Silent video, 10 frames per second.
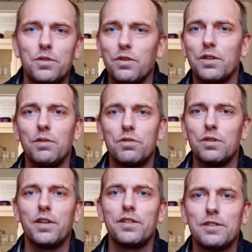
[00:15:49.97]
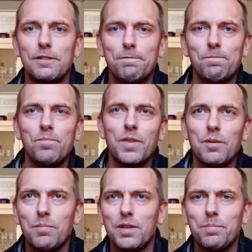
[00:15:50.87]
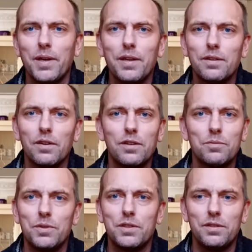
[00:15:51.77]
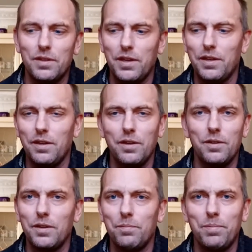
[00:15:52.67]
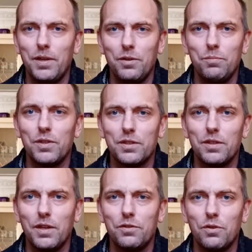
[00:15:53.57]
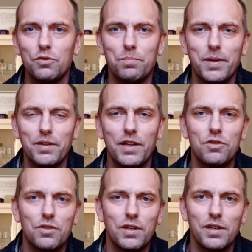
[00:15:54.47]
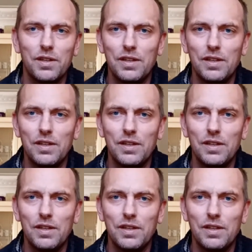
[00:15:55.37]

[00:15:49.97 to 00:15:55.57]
You've got no choice but to pay in dollars, which is almost £200 extra.